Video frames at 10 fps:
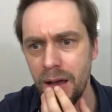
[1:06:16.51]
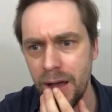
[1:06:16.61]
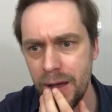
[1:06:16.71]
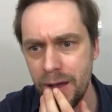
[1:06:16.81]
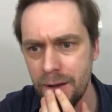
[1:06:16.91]

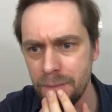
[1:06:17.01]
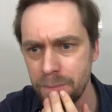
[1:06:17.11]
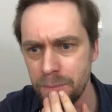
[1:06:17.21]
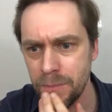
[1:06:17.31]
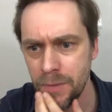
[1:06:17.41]

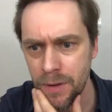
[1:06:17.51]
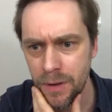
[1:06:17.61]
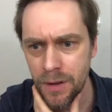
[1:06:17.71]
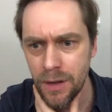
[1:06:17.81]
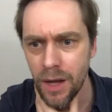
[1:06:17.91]
I'm
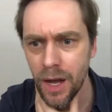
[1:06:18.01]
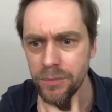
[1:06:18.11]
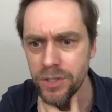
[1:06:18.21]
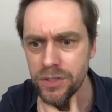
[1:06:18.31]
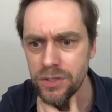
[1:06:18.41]

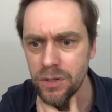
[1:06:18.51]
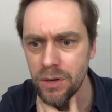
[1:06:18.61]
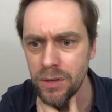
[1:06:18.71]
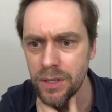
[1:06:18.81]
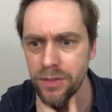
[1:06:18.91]
just
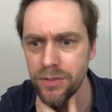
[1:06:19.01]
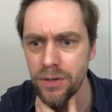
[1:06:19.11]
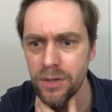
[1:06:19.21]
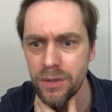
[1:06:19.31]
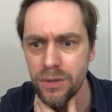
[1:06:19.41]
scrolling
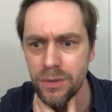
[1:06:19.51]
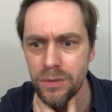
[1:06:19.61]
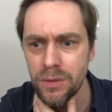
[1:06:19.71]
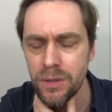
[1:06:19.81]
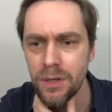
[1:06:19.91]

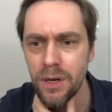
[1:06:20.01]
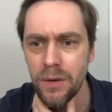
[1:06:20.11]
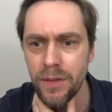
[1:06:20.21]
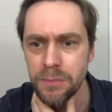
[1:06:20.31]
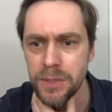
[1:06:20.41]
through. Oh,
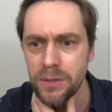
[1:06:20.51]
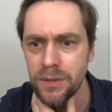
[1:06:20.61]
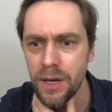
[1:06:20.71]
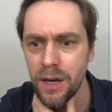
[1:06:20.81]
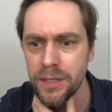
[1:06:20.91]
that's me doing
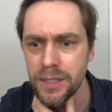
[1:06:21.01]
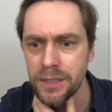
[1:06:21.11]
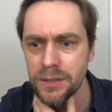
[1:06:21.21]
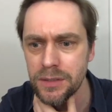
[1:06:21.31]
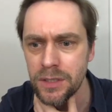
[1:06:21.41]
the
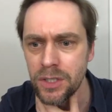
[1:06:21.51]
ident.